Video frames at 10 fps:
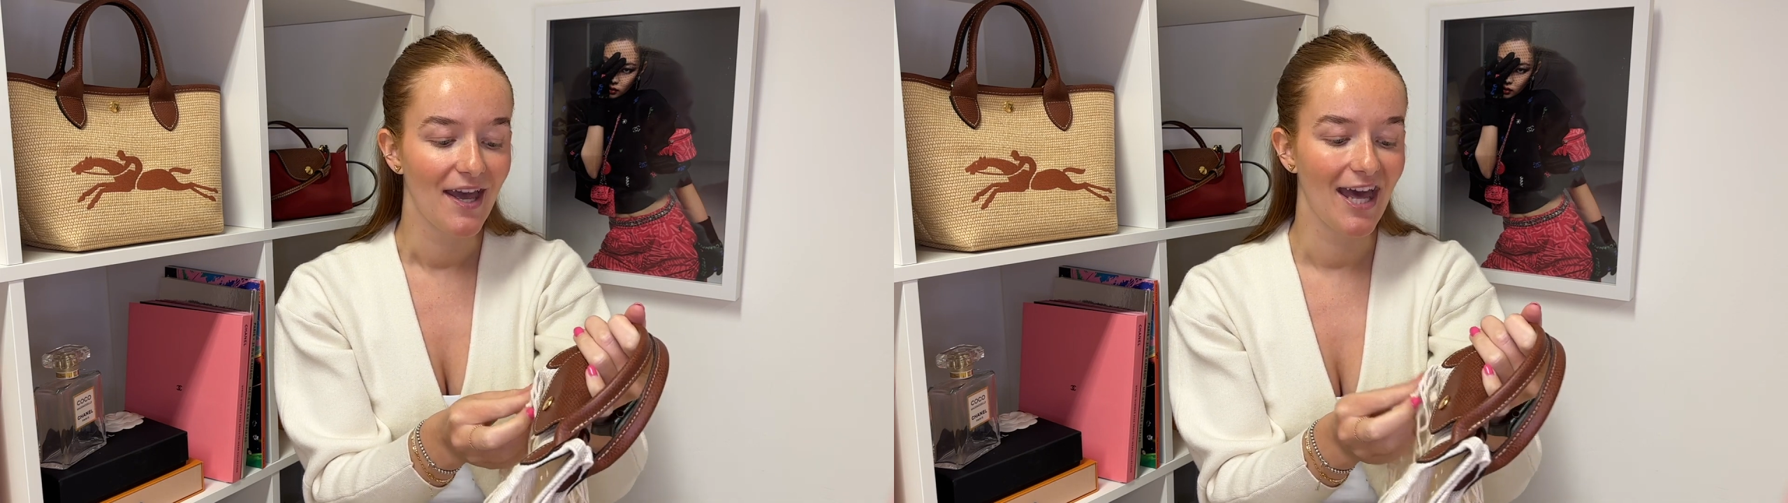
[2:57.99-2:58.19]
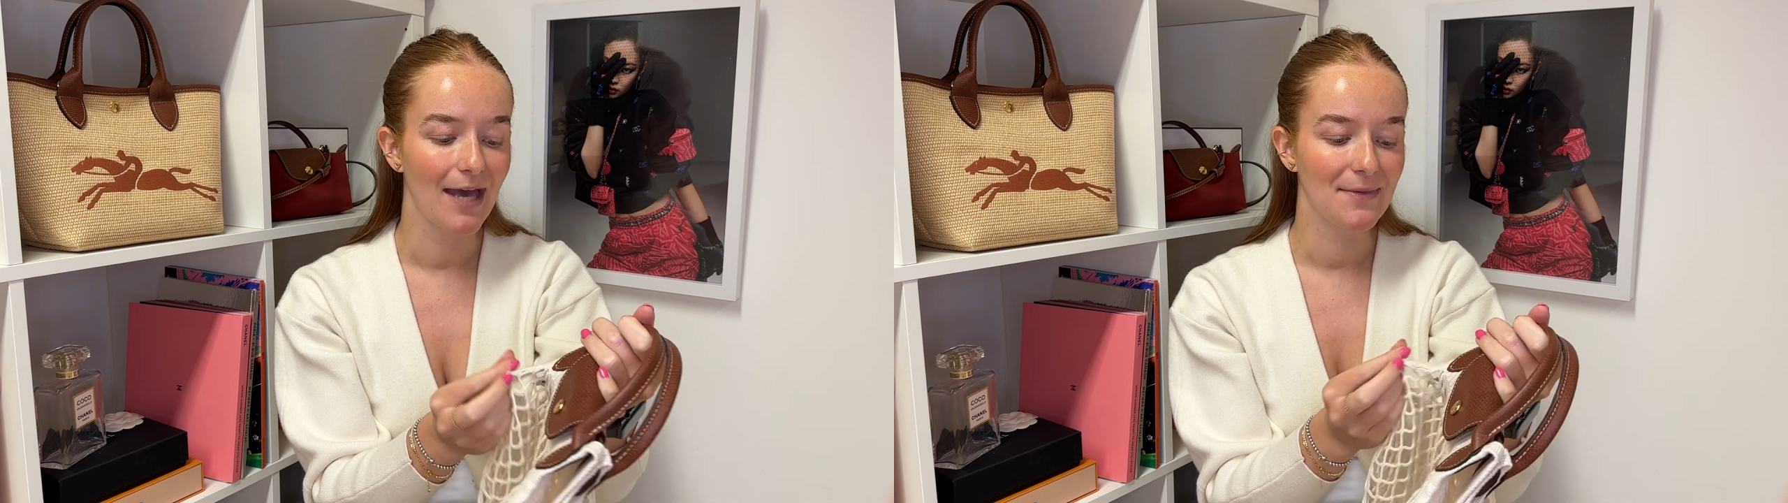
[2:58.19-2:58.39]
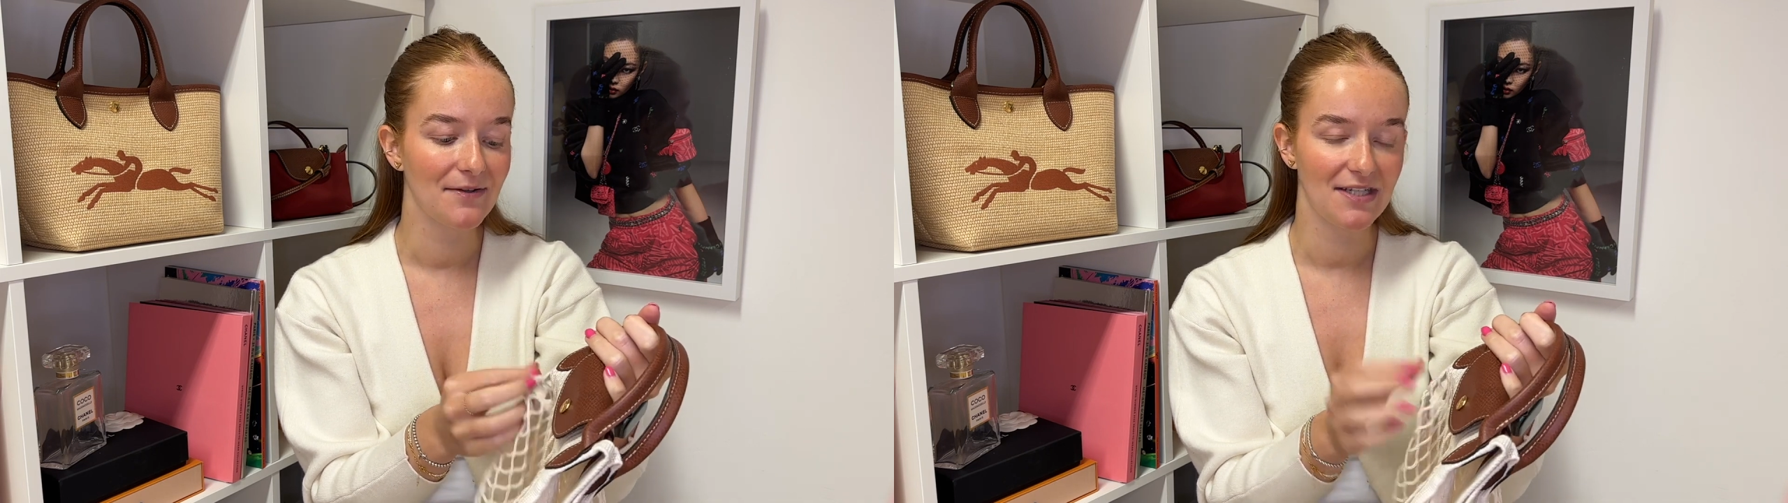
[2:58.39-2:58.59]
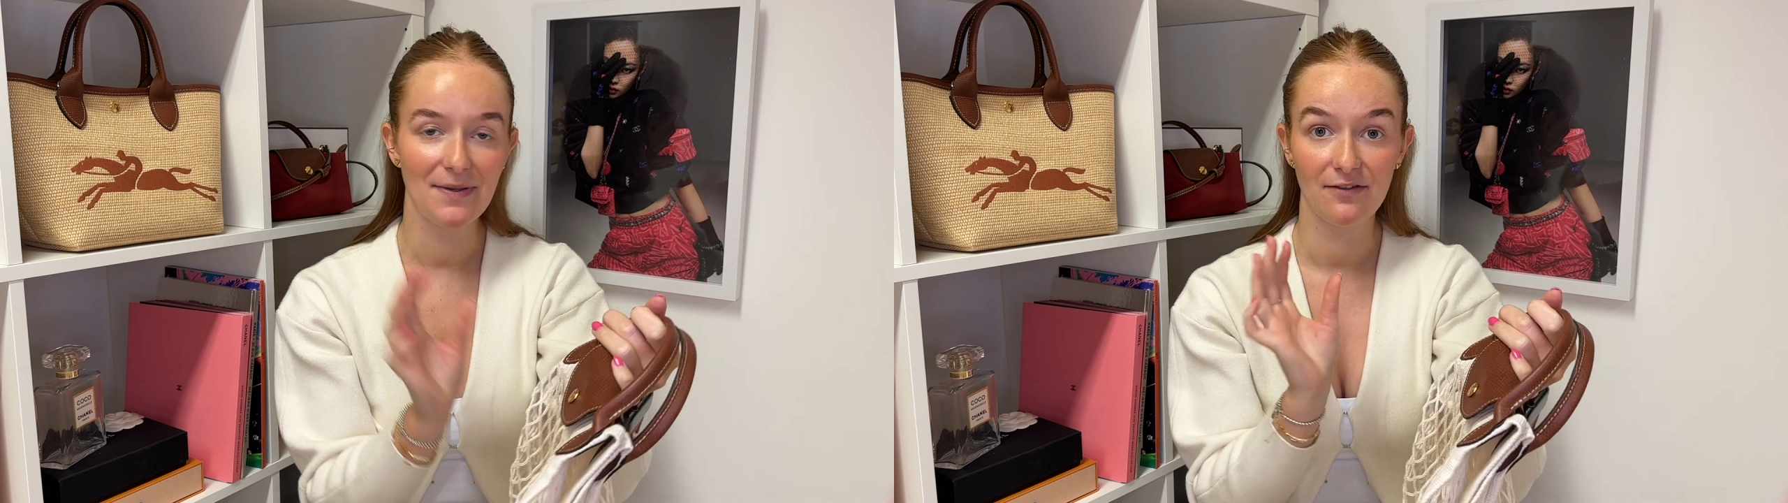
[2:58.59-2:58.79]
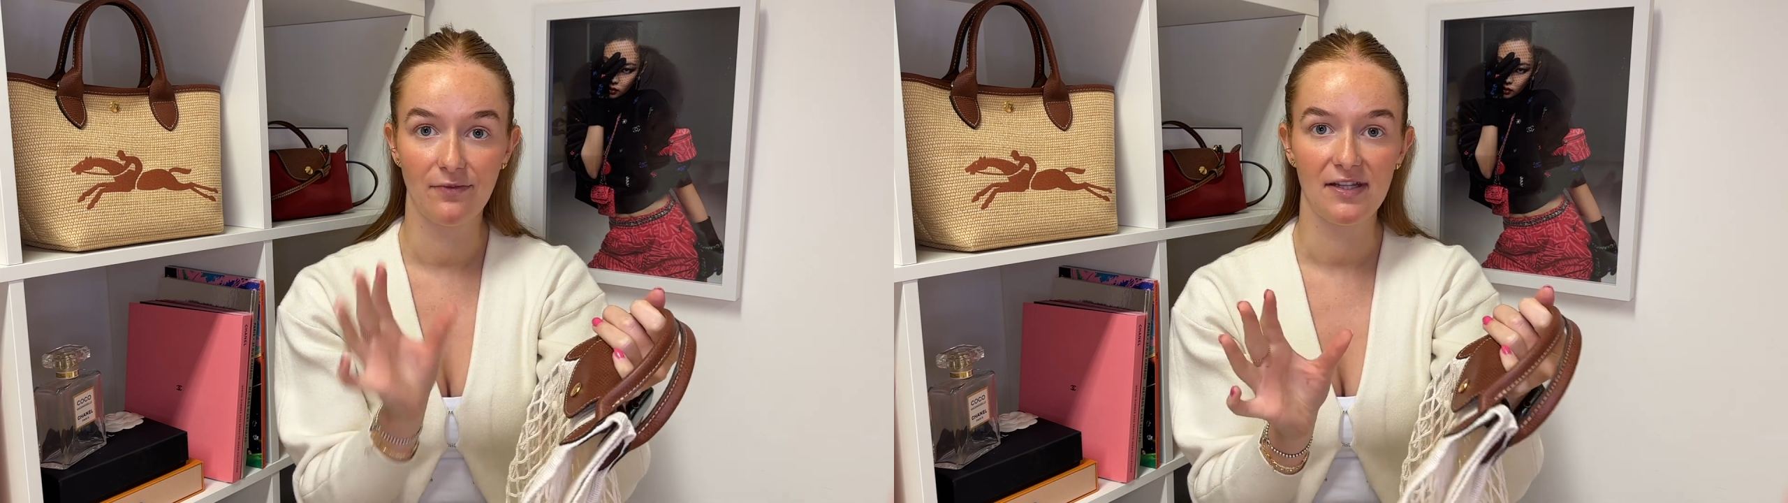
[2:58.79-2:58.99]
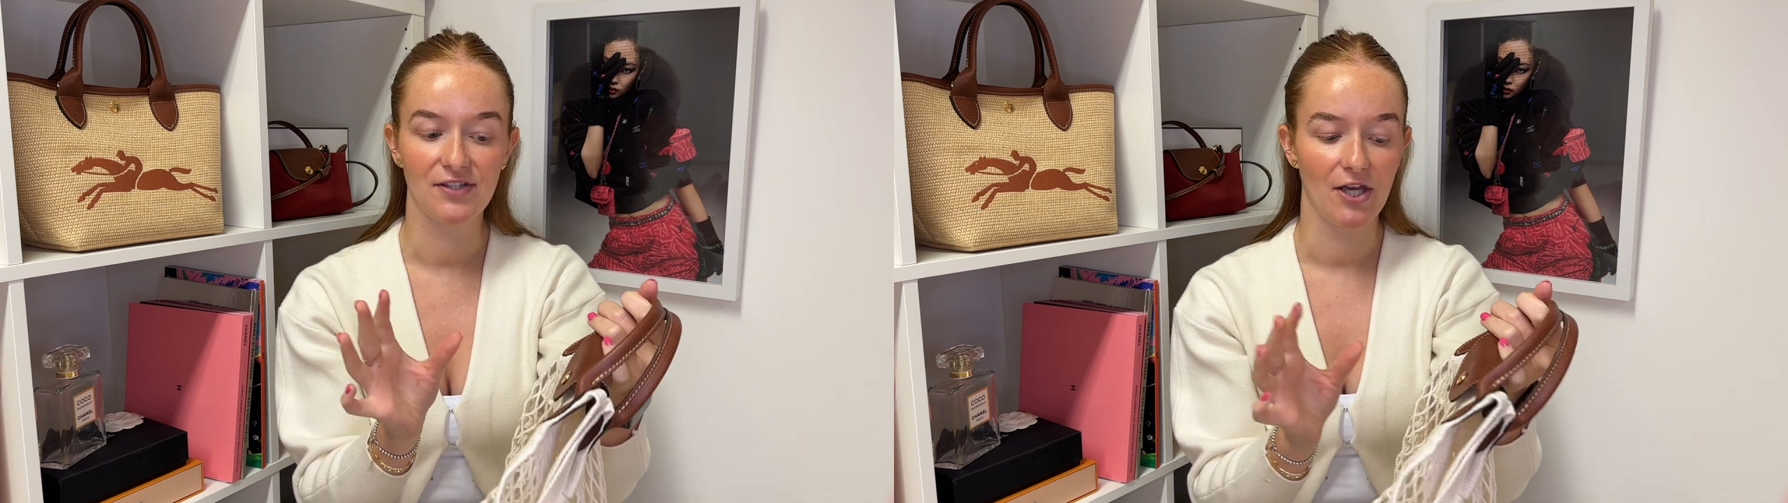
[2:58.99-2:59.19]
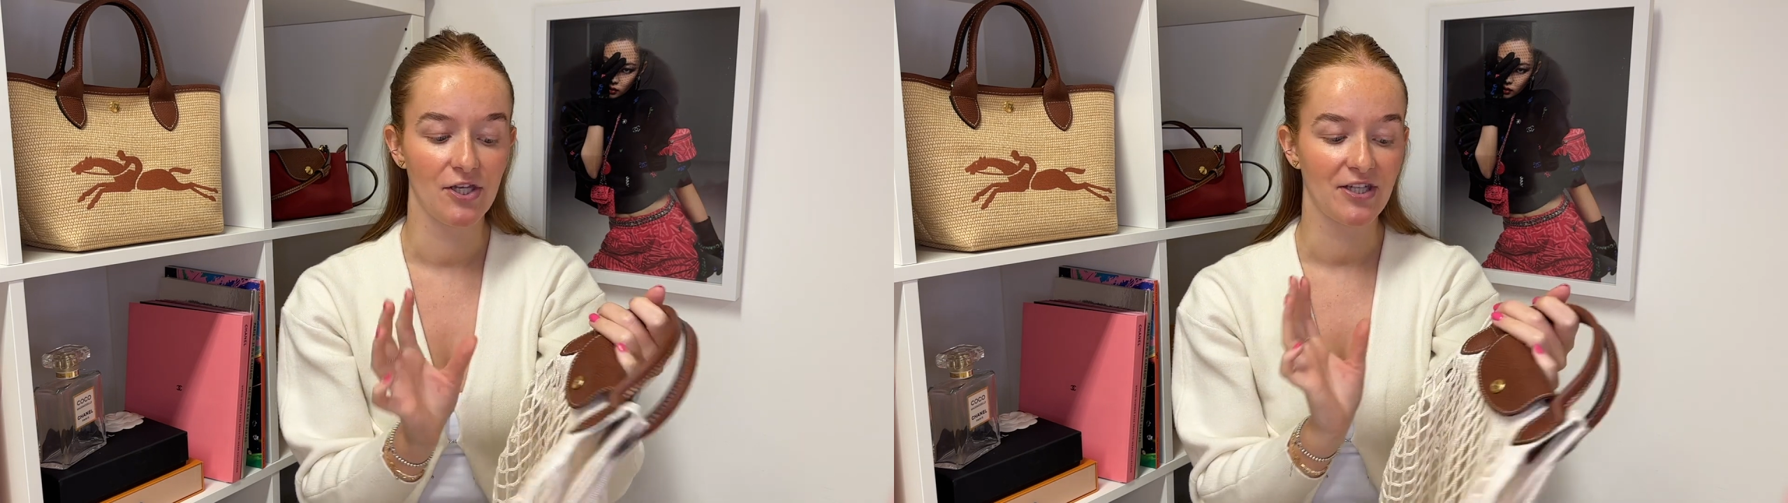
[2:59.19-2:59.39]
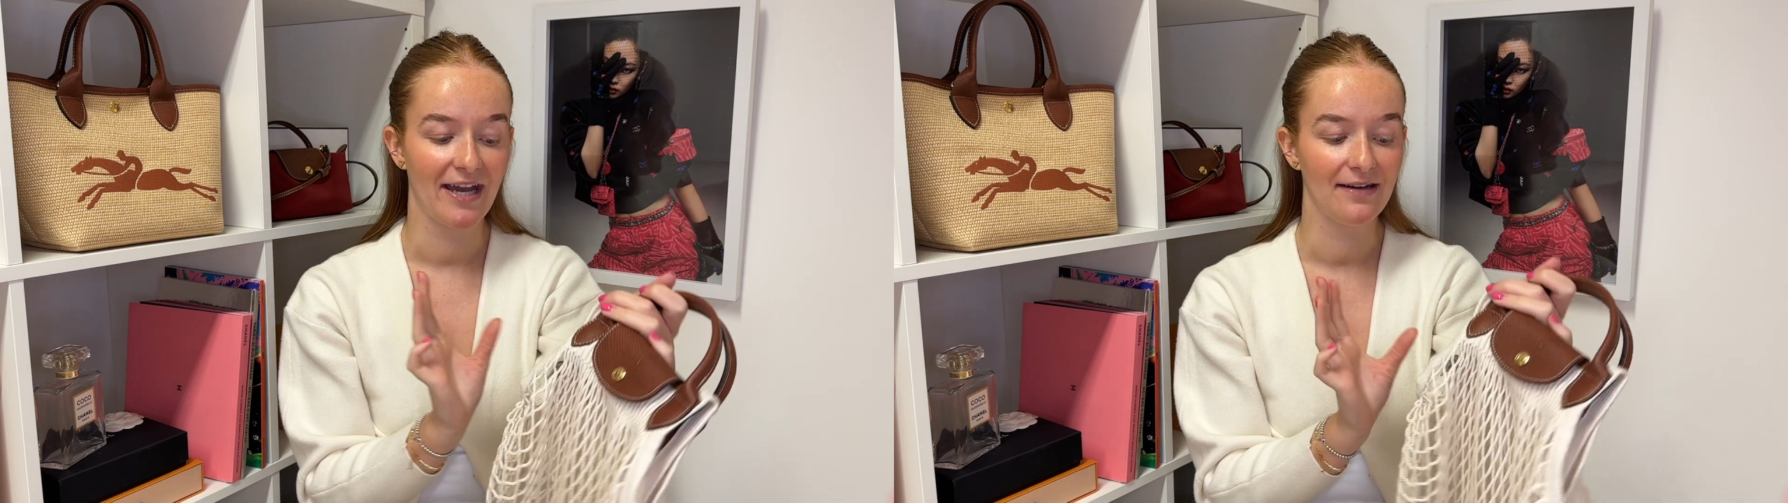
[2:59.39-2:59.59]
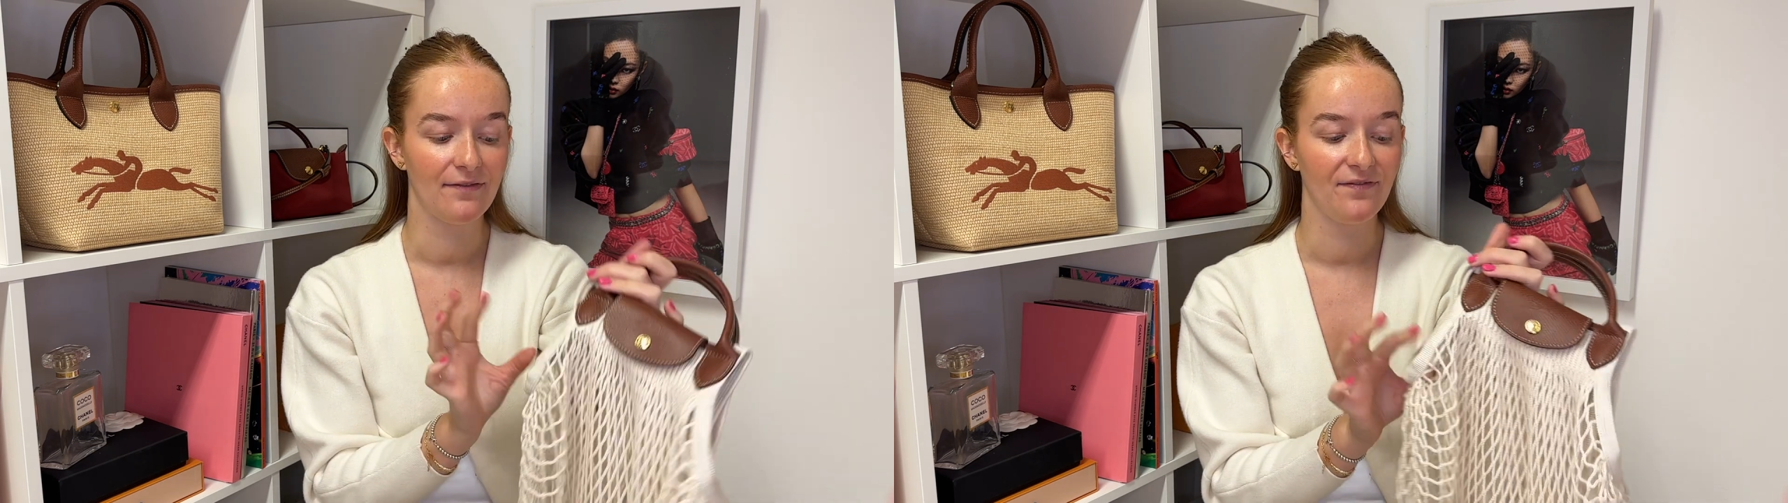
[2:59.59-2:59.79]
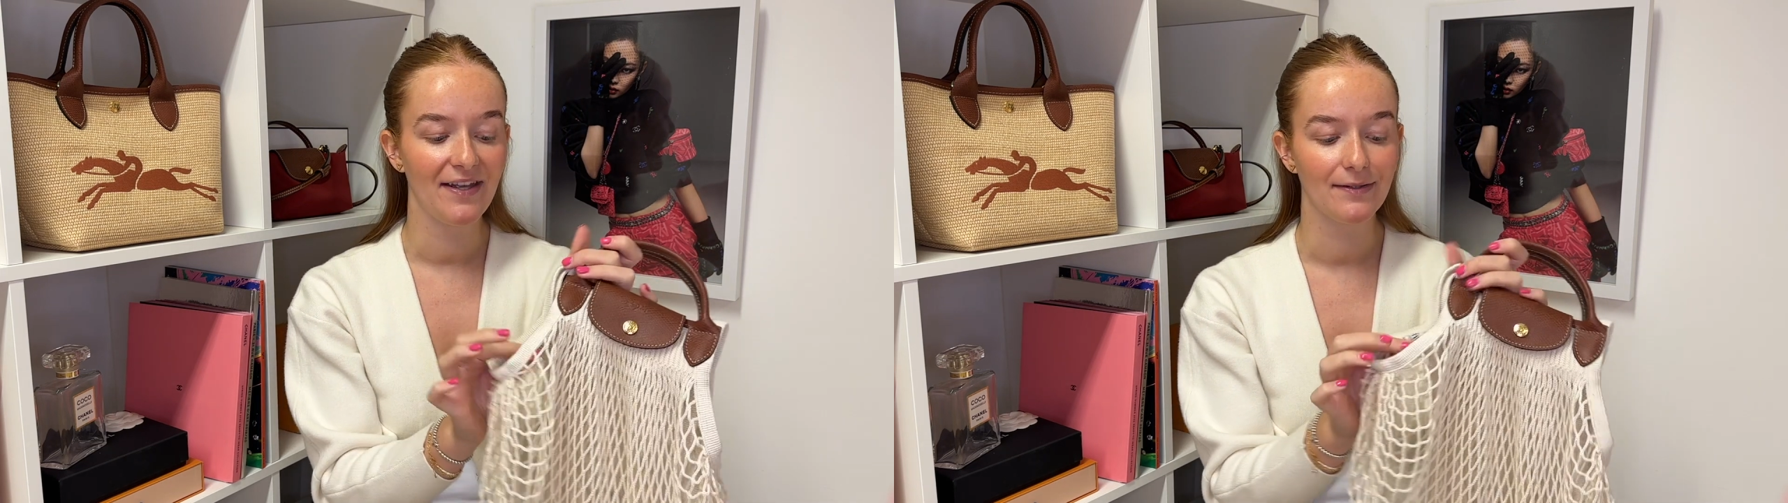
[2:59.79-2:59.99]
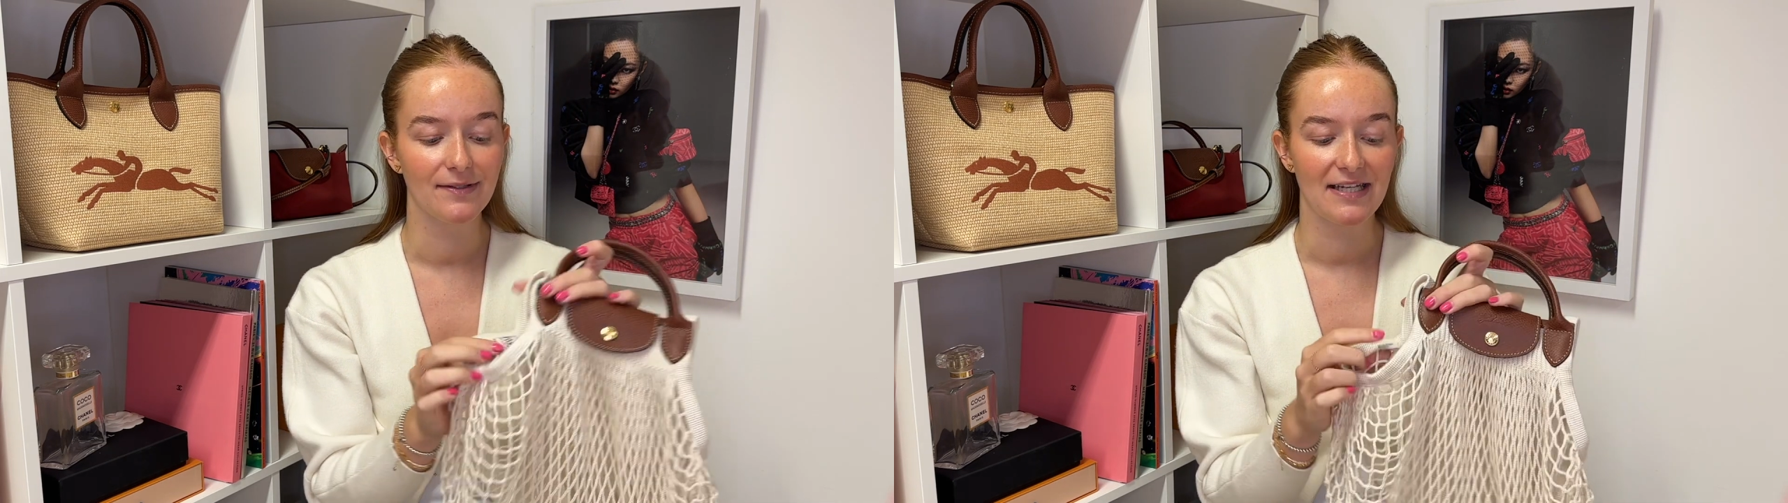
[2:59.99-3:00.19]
Now I did a bit of research, and Filt